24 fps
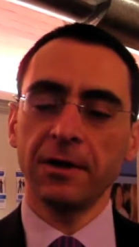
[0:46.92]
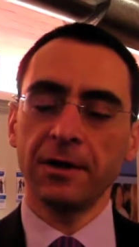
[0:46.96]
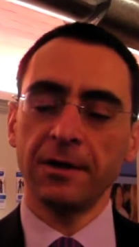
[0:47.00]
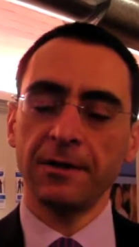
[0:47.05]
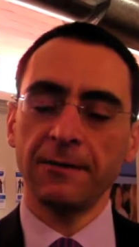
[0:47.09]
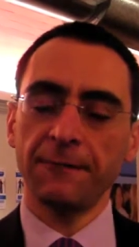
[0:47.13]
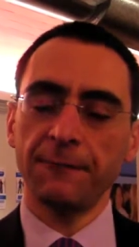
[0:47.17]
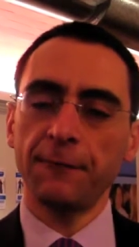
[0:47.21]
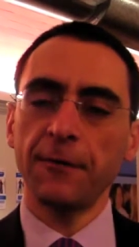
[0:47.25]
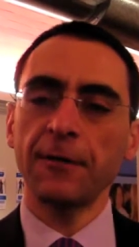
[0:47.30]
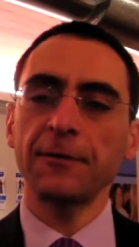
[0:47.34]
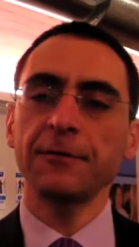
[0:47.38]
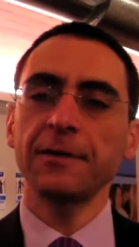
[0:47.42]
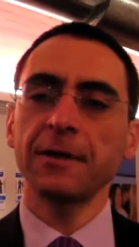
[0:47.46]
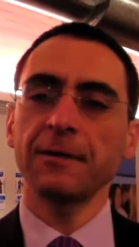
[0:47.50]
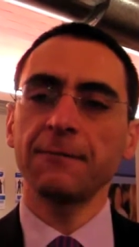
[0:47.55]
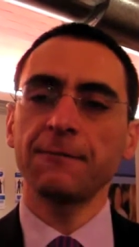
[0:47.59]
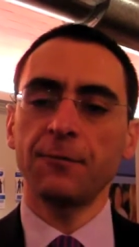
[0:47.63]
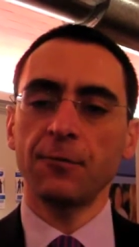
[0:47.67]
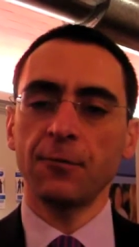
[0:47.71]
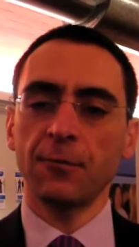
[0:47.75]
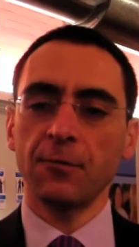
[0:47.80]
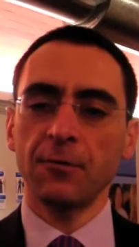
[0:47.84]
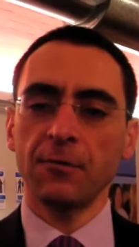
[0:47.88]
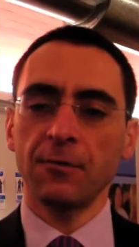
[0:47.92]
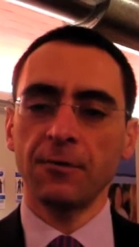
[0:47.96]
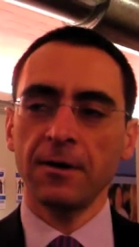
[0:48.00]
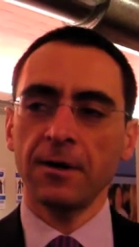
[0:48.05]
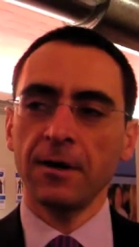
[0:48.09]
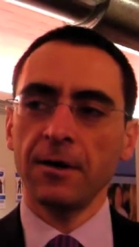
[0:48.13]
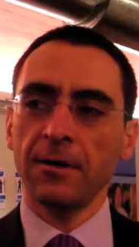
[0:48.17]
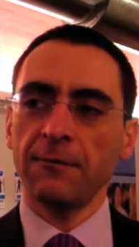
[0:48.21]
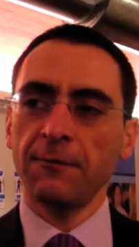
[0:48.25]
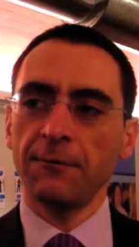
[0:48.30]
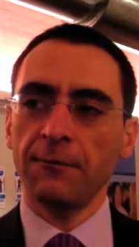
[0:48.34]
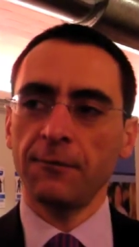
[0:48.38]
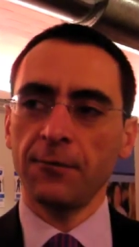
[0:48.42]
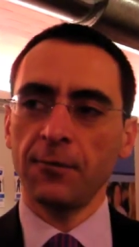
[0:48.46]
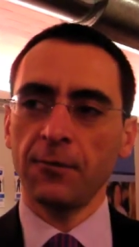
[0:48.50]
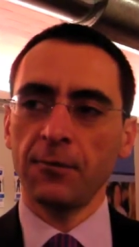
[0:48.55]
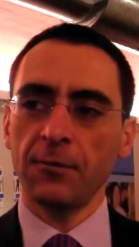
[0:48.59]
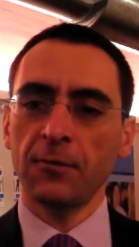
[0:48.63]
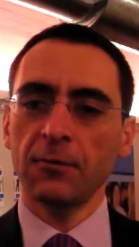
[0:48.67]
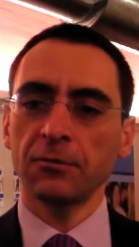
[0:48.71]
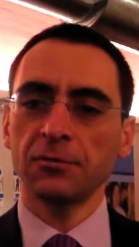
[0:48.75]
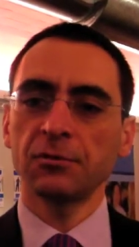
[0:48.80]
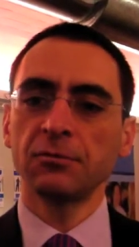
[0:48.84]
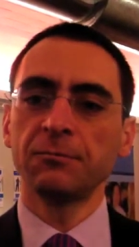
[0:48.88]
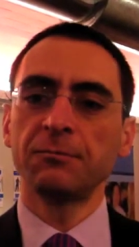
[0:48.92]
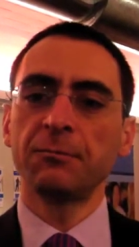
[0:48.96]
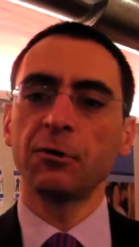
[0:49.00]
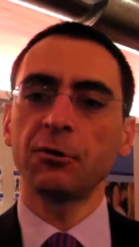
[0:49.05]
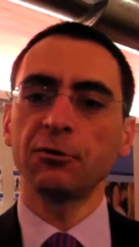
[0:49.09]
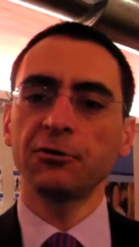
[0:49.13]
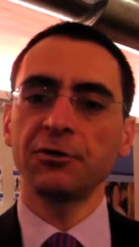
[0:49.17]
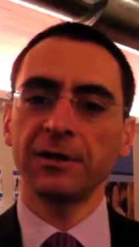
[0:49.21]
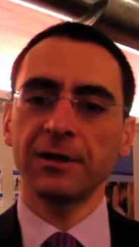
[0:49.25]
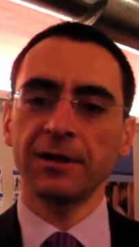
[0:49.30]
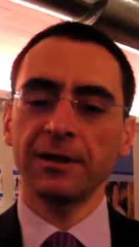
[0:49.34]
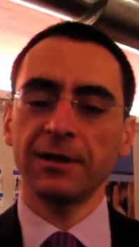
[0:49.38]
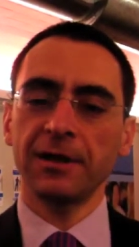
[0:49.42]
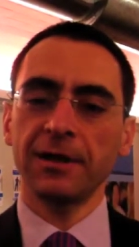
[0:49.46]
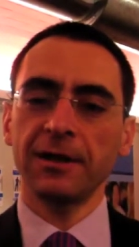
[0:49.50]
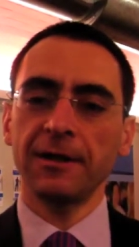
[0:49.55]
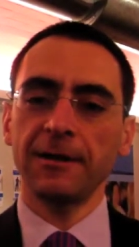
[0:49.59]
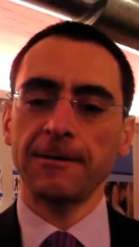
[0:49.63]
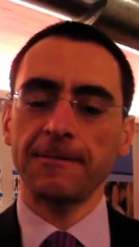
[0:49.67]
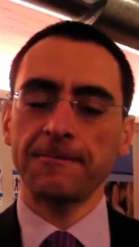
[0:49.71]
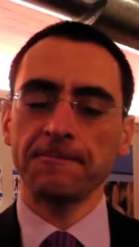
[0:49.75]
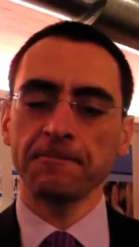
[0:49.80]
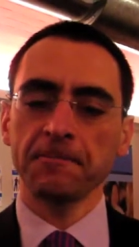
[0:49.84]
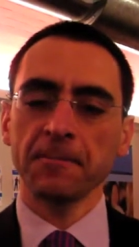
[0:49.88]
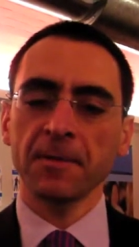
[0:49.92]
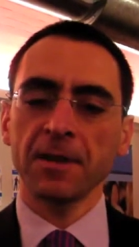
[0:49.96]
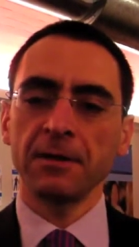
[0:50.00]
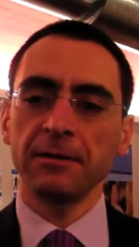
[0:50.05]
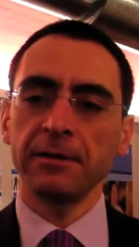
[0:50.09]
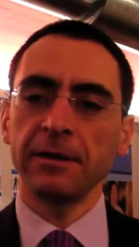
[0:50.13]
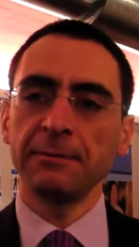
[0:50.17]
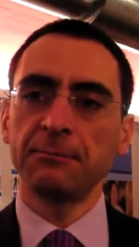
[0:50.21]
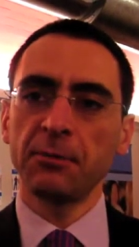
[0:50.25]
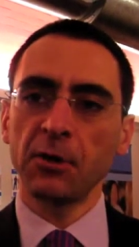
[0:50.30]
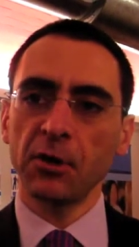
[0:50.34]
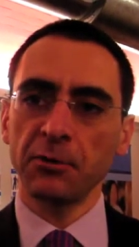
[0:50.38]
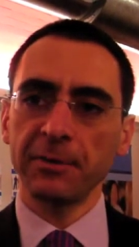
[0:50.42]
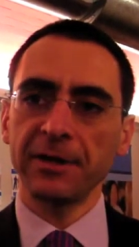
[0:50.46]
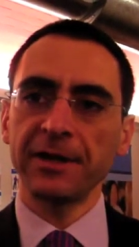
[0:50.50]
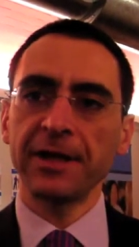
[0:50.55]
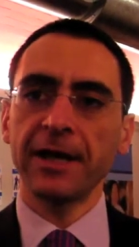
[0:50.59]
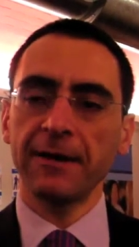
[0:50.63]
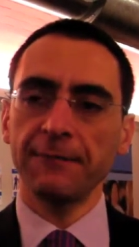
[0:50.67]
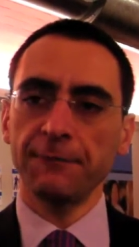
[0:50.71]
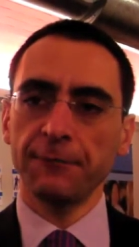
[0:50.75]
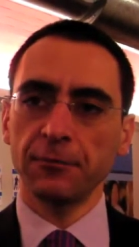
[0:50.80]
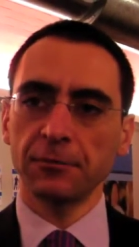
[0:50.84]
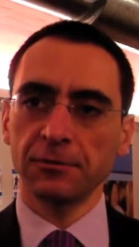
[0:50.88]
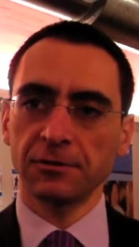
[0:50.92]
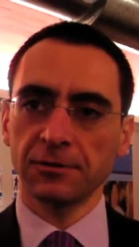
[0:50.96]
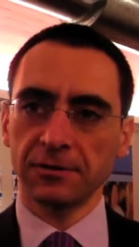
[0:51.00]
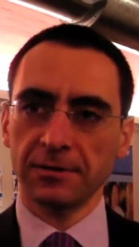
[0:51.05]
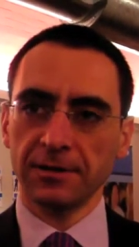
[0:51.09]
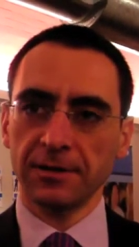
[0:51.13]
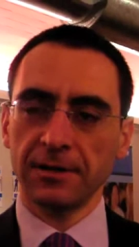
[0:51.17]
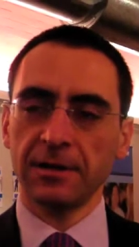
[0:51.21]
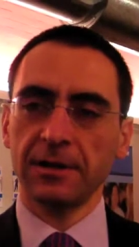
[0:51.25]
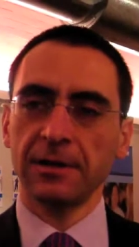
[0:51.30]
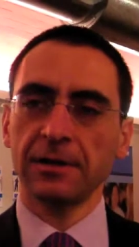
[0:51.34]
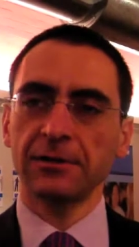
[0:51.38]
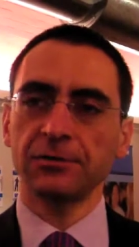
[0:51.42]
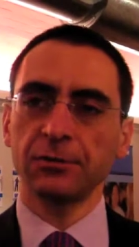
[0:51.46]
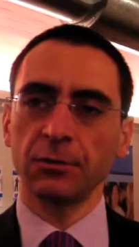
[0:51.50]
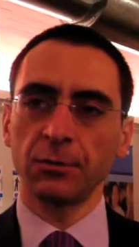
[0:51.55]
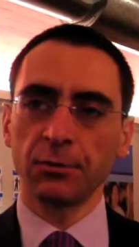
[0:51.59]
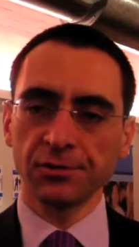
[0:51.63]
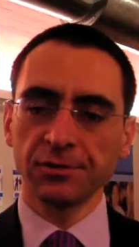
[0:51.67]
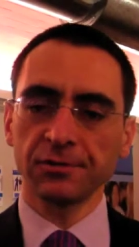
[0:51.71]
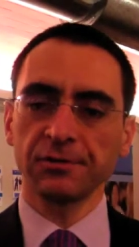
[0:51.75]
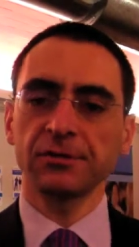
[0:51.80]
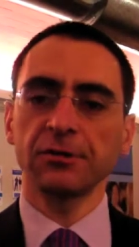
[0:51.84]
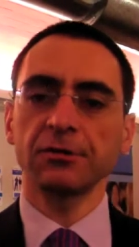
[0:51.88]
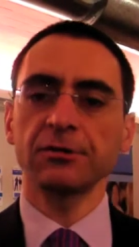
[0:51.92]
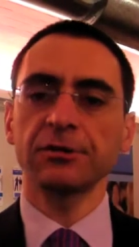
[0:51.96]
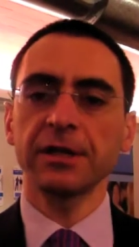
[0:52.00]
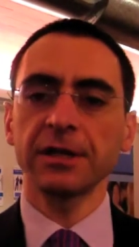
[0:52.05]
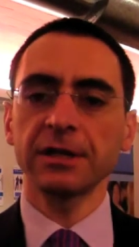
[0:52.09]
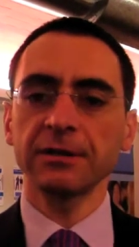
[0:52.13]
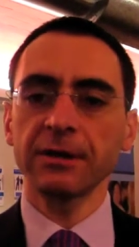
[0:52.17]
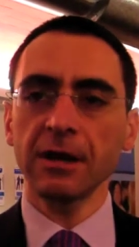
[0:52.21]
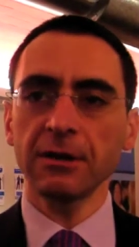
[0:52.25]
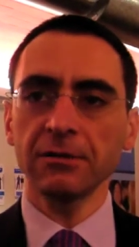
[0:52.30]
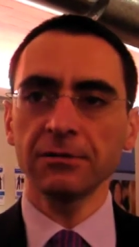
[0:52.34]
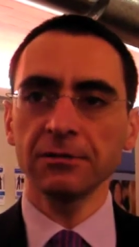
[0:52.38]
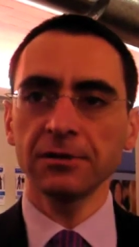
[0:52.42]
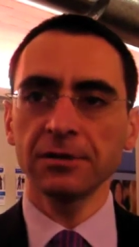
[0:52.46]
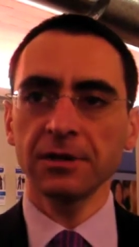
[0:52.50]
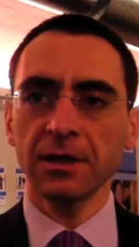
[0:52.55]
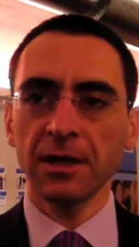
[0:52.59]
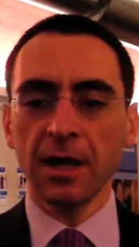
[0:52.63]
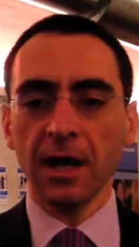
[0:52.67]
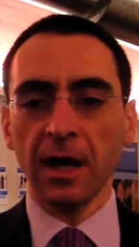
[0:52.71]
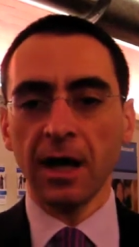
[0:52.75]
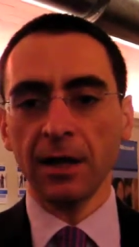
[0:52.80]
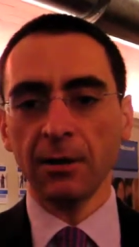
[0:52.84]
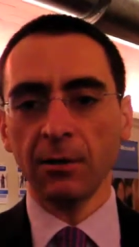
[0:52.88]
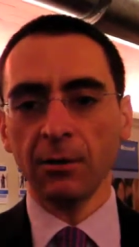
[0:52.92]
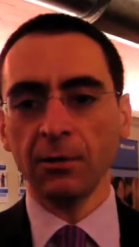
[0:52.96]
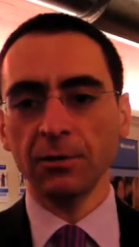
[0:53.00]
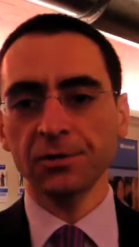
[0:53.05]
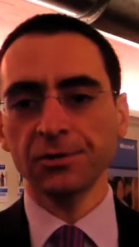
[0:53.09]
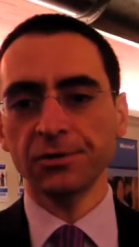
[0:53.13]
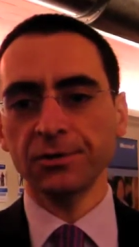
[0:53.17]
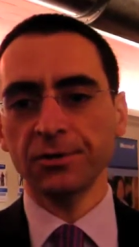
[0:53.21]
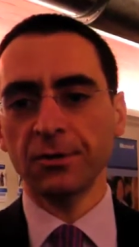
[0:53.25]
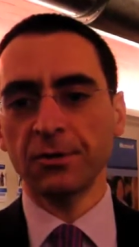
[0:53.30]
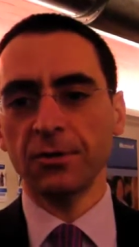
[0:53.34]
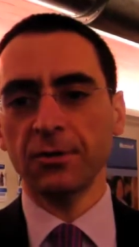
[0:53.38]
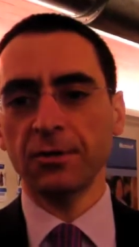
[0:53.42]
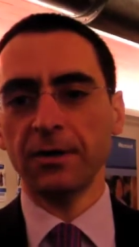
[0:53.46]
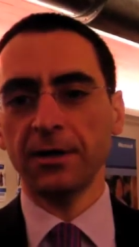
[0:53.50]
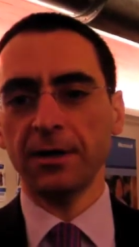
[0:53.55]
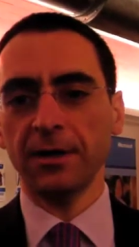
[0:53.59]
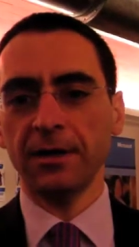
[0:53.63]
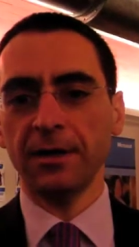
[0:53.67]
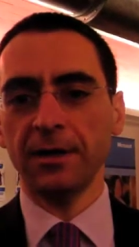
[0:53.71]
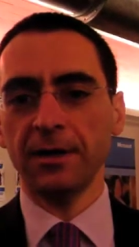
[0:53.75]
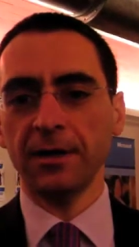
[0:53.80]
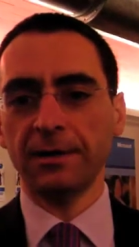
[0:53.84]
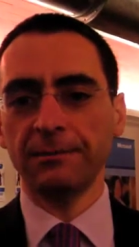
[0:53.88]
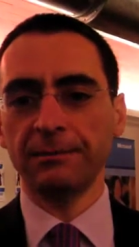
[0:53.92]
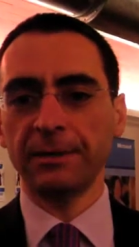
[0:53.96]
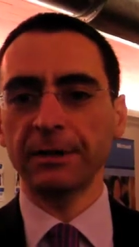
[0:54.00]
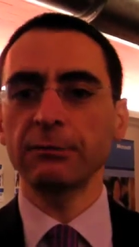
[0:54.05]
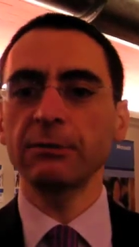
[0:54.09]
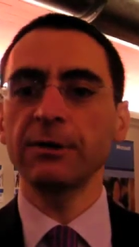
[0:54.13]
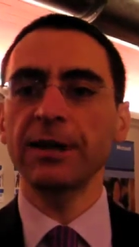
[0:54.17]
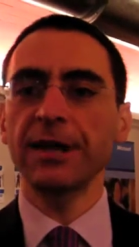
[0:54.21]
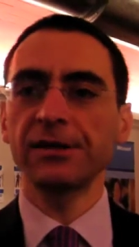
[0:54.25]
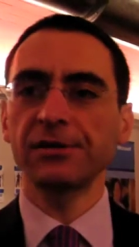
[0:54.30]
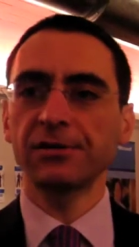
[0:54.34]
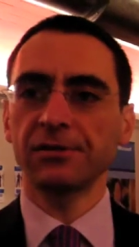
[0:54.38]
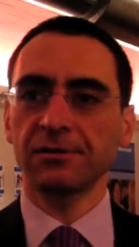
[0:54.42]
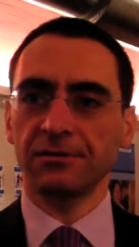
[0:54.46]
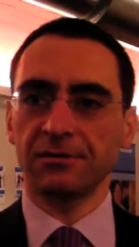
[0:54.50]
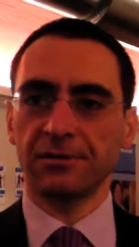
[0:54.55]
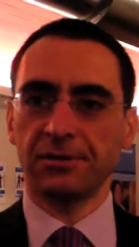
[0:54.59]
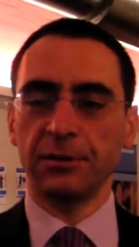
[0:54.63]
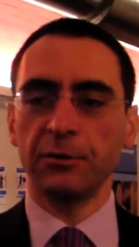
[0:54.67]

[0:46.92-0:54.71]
funding for supporting deployment efforts, solutions on the ground, and also regulations.